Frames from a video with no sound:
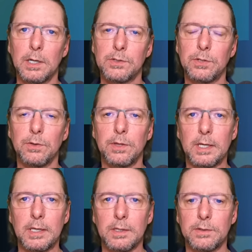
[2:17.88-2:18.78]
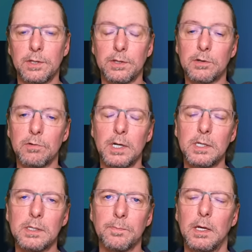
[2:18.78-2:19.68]
to the
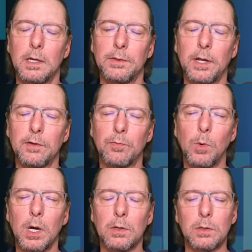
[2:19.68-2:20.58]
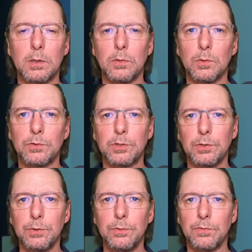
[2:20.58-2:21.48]
grid. Then if one or
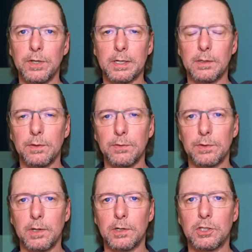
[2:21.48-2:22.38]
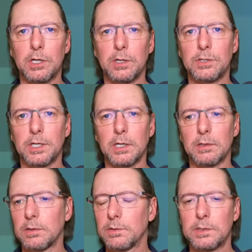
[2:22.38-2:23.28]
two vehicles are
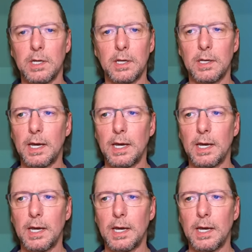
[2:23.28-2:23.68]
charging, say,